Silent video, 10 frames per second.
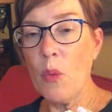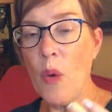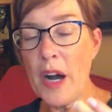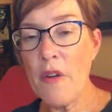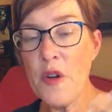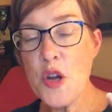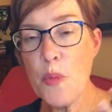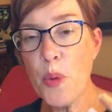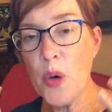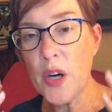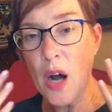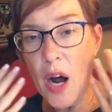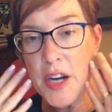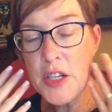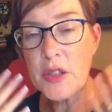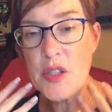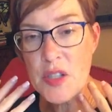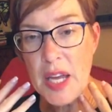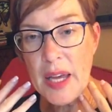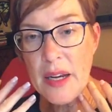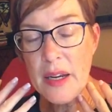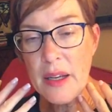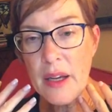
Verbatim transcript: whatever you put on your skin